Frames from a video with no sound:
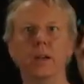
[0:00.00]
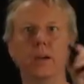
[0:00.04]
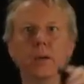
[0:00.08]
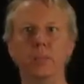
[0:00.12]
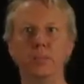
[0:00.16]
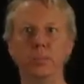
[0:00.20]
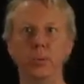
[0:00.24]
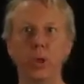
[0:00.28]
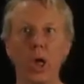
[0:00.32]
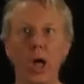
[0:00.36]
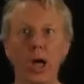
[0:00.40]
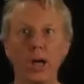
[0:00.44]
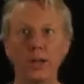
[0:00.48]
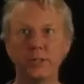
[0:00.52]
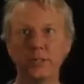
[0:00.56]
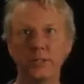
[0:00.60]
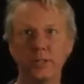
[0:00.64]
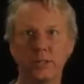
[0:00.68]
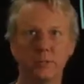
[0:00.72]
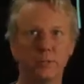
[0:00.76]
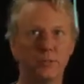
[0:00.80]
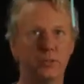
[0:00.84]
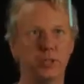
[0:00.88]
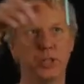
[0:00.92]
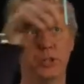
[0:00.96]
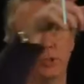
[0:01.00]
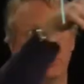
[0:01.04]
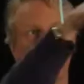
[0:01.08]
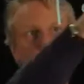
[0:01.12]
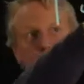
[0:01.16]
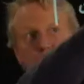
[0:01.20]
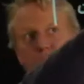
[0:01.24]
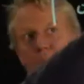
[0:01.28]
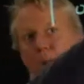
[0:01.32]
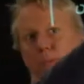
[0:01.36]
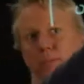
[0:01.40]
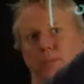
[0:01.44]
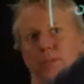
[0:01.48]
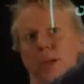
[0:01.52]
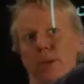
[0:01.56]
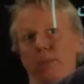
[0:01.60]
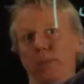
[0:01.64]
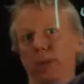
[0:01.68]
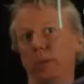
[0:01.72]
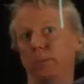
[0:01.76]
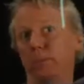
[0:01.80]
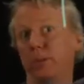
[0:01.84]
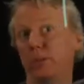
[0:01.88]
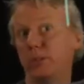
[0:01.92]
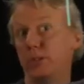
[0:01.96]
Plus 0 times
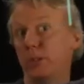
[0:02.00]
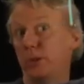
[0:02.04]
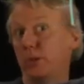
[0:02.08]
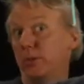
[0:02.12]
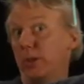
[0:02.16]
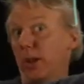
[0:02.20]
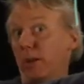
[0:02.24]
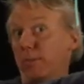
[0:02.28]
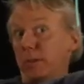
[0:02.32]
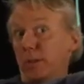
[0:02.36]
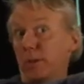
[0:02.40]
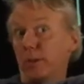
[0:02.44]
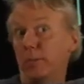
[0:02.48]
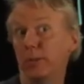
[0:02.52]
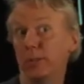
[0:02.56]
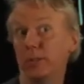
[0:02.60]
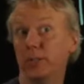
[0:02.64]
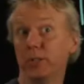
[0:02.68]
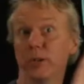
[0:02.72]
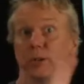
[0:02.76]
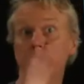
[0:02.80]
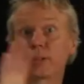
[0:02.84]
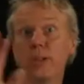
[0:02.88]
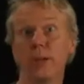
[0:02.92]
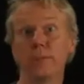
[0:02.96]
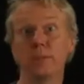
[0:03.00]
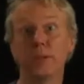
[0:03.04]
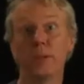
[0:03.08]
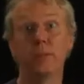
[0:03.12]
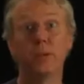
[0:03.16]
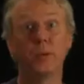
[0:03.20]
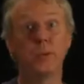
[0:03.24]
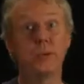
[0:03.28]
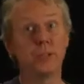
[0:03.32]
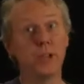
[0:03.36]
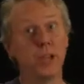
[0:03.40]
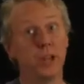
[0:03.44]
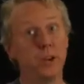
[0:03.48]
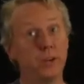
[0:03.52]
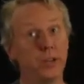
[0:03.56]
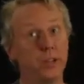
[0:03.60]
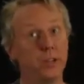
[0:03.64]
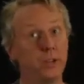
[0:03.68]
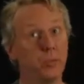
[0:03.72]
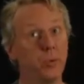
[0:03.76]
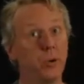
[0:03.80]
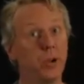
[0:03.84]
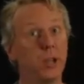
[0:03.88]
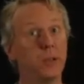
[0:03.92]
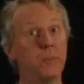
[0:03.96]
something plus 0 times something plus 0 times something, which I don't need to
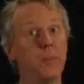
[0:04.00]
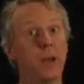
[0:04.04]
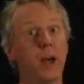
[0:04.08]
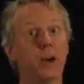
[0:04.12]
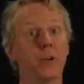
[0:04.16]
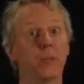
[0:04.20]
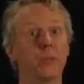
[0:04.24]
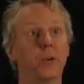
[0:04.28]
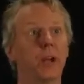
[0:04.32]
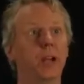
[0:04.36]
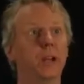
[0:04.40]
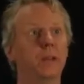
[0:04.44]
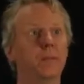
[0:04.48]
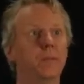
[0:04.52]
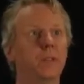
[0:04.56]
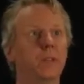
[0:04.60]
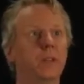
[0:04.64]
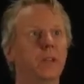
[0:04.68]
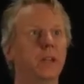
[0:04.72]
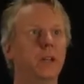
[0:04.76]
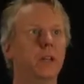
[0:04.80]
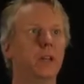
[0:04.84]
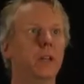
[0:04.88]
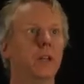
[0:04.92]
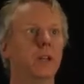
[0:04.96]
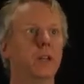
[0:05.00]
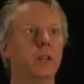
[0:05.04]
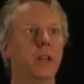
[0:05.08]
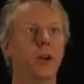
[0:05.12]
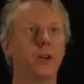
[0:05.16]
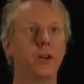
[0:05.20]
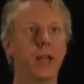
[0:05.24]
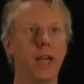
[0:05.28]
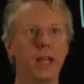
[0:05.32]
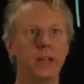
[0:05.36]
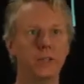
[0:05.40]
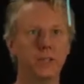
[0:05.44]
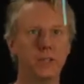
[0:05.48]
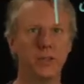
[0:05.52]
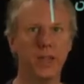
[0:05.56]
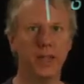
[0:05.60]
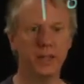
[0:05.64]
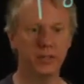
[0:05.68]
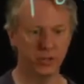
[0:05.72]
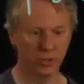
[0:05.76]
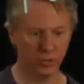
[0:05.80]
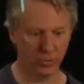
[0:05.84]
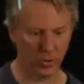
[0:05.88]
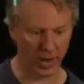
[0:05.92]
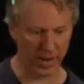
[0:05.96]
worry about, right? Okay, so
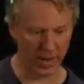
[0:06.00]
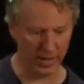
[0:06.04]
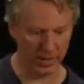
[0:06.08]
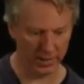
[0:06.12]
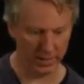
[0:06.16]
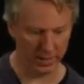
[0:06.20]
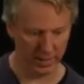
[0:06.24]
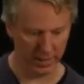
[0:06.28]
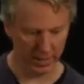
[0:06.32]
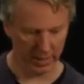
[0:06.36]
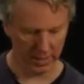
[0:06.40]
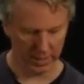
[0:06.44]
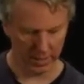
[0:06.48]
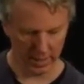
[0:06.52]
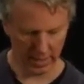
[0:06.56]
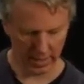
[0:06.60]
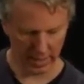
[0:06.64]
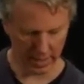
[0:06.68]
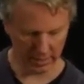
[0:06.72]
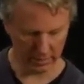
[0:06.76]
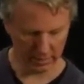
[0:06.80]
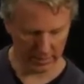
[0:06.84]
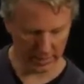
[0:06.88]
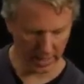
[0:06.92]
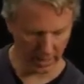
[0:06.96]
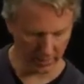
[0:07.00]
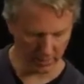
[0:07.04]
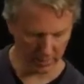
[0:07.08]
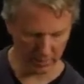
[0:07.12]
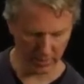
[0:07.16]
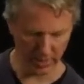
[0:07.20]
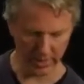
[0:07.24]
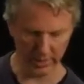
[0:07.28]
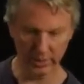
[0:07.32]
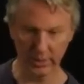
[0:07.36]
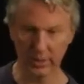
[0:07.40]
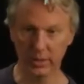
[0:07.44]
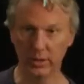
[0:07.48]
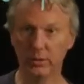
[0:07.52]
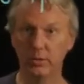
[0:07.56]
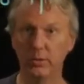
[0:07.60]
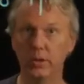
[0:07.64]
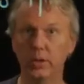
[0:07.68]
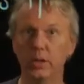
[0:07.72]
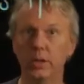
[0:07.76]
that's great. And now what do I do?